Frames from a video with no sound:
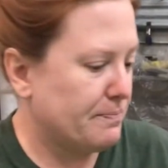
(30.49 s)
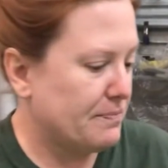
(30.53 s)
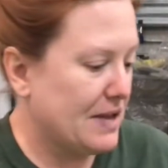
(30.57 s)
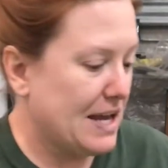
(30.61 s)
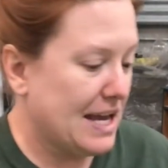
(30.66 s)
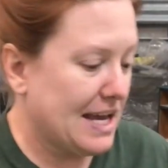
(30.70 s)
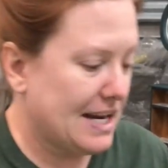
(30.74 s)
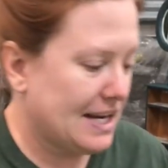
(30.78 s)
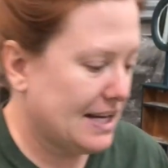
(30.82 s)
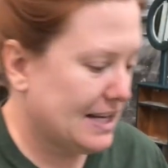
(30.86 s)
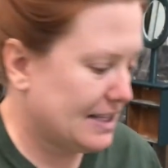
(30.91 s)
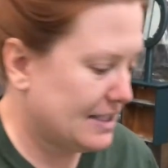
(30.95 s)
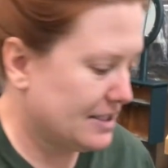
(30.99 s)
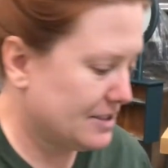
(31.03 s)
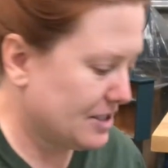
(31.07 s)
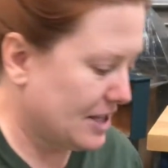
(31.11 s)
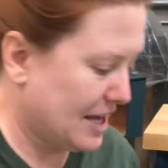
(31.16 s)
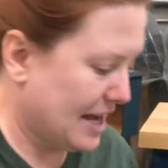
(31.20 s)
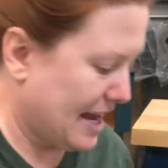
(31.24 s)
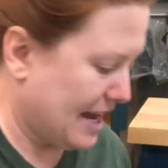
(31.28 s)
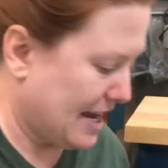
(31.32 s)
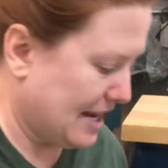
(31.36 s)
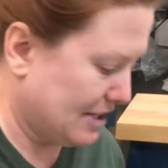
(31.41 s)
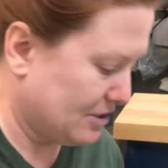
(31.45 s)
It is
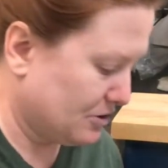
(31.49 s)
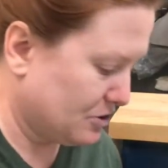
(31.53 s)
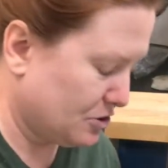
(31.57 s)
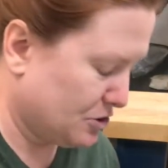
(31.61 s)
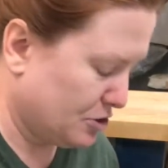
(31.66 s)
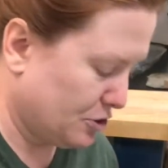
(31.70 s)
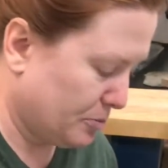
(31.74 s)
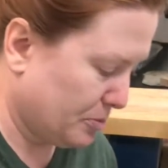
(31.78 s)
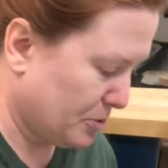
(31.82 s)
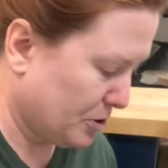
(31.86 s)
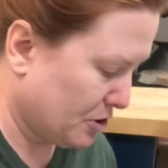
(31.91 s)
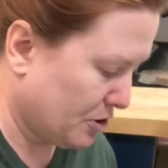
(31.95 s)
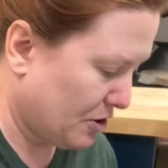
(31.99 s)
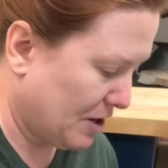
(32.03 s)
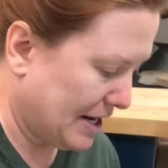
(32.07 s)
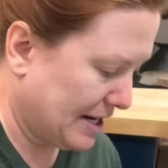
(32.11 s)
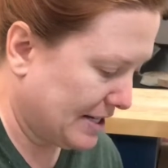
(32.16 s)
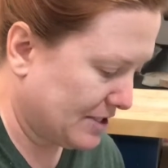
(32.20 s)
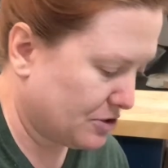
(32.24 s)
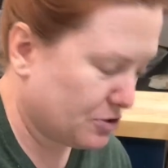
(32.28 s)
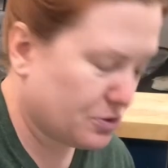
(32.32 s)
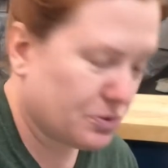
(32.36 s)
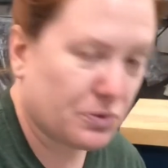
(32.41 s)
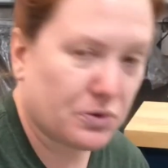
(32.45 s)
a super
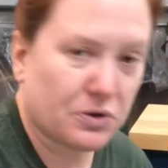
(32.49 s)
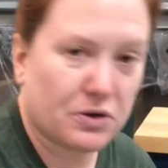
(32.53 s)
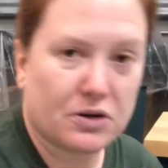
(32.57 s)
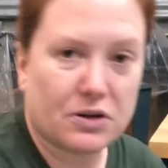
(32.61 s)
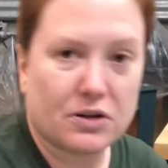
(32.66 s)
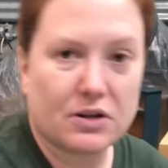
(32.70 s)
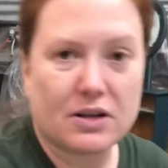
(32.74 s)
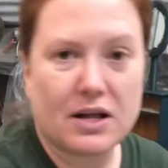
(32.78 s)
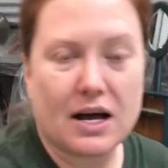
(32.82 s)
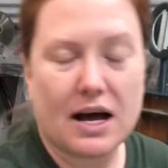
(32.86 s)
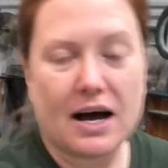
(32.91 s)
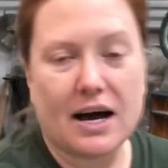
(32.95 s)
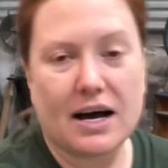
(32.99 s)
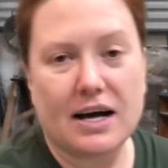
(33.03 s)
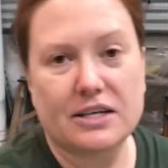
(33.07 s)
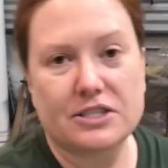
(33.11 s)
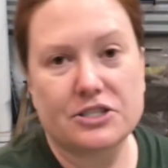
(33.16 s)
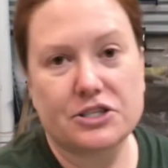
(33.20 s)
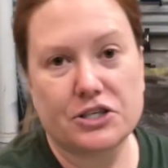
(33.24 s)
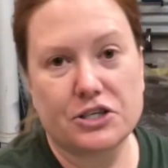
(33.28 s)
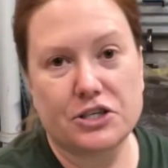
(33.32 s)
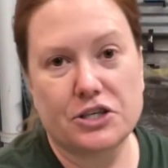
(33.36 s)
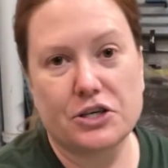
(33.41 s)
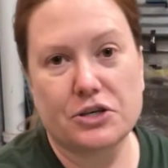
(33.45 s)
great tool
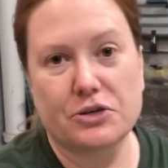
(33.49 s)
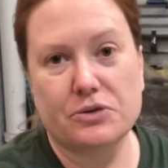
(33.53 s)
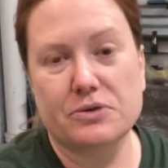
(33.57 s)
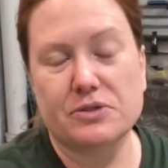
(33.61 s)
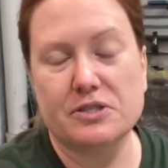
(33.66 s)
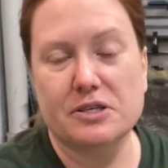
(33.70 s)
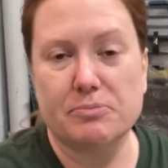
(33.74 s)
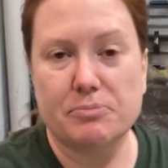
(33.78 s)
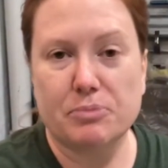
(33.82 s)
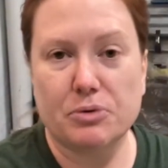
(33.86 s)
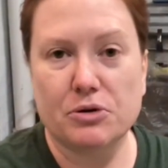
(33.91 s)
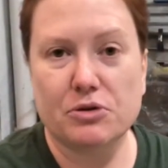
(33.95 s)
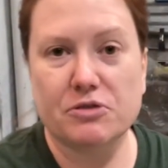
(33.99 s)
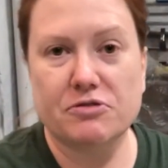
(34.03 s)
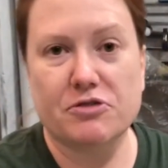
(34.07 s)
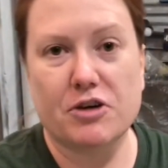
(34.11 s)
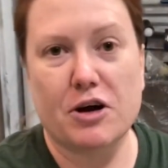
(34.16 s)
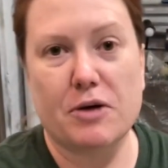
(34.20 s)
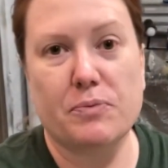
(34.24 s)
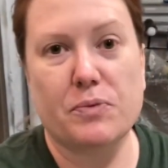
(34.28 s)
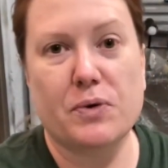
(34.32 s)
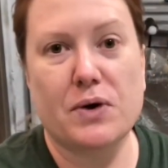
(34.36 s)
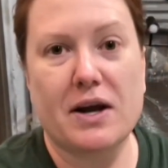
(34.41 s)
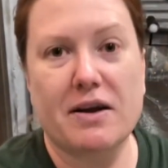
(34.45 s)
to use and pull
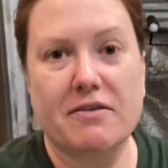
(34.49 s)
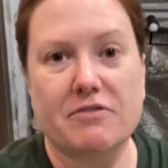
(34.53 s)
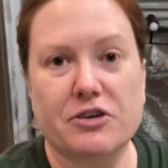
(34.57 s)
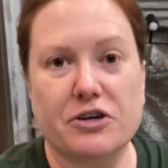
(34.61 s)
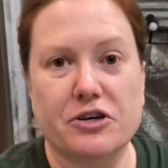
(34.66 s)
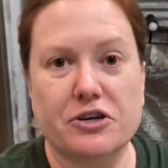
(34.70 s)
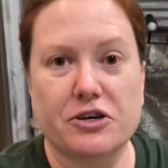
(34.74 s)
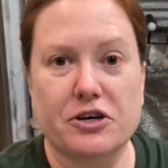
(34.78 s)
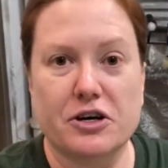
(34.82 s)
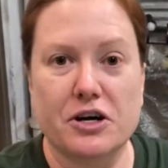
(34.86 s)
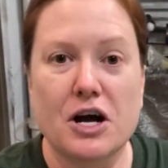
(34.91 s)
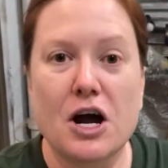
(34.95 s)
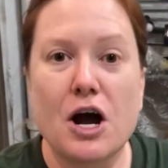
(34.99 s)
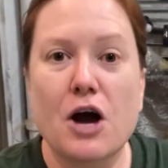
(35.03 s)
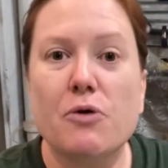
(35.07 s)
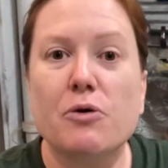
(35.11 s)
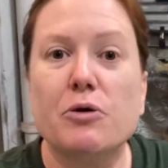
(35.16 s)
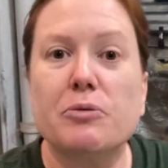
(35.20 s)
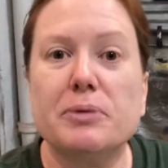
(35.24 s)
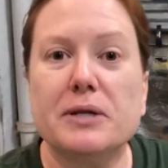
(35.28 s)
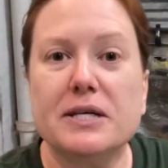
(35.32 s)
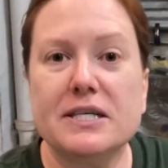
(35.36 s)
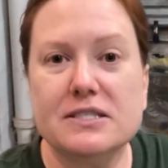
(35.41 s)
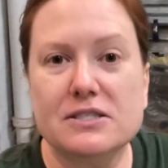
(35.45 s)
from whenever you're
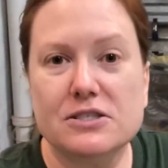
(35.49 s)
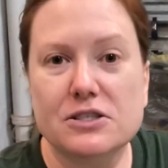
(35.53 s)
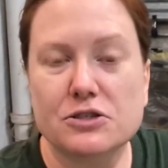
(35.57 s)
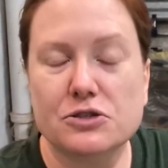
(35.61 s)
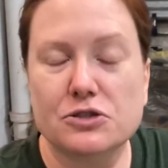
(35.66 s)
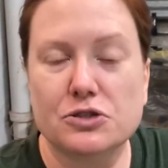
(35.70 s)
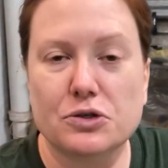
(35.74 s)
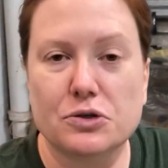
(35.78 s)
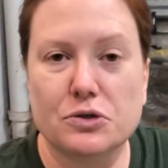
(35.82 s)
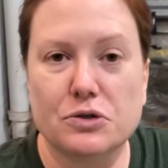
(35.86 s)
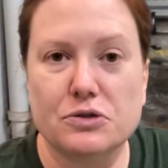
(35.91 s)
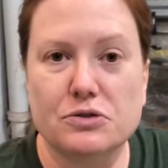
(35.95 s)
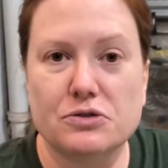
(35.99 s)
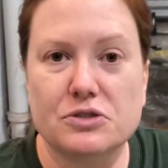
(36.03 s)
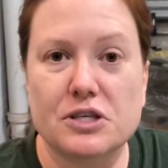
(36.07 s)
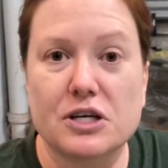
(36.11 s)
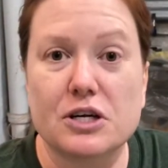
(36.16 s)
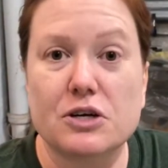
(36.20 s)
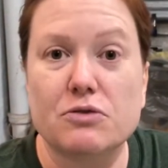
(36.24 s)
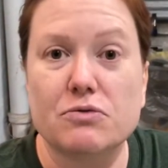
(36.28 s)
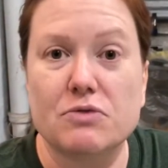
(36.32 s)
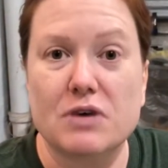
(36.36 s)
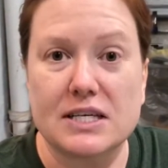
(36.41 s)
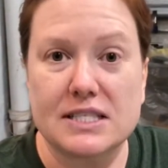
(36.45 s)
replacing screws that
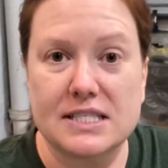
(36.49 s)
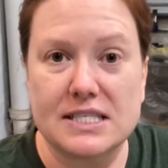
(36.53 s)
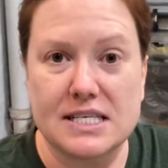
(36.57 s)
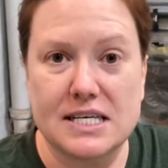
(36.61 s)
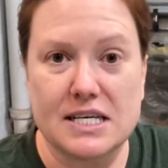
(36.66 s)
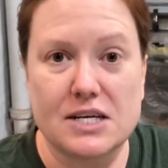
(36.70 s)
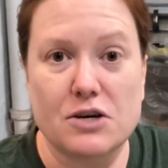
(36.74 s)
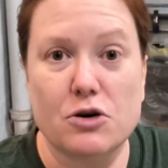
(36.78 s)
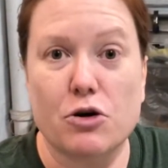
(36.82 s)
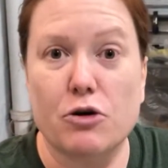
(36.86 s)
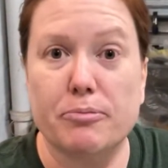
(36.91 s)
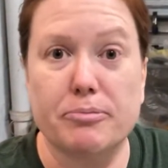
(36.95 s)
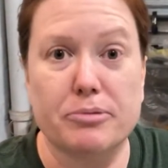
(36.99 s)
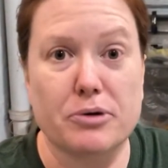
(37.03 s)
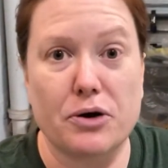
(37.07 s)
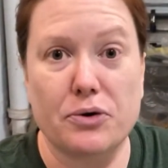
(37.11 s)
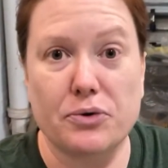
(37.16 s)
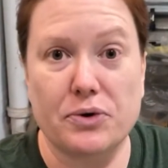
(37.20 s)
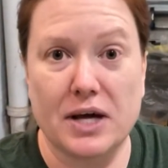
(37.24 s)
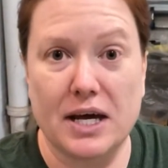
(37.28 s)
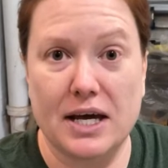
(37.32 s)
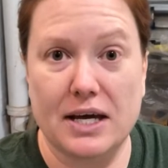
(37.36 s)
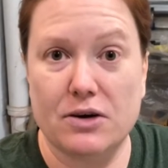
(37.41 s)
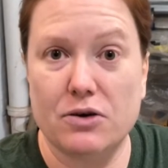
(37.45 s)
are rusty or
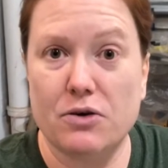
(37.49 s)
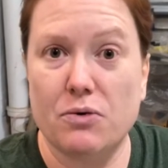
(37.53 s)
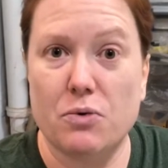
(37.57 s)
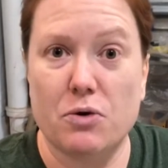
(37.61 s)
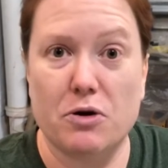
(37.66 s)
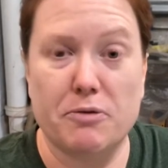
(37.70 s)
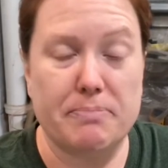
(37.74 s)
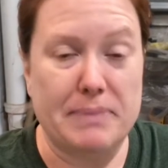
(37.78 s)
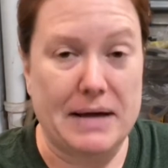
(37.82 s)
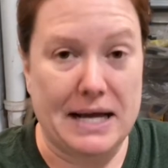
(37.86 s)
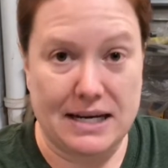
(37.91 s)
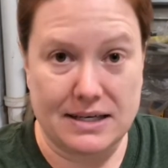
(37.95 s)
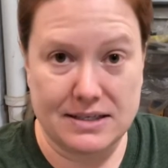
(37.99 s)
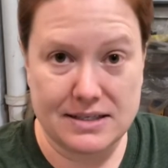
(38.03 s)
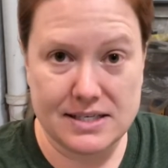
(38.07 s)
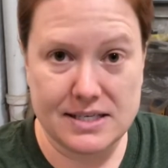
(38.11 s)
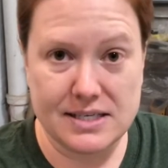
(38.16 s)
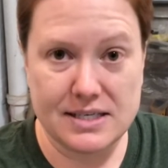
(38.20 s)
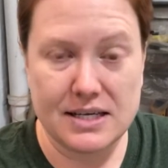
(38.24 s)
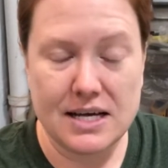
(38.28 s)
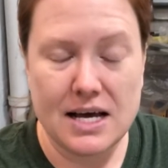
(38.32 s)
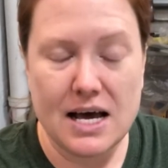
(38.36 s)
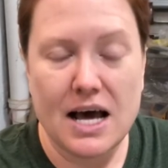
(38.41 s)
broken or bent.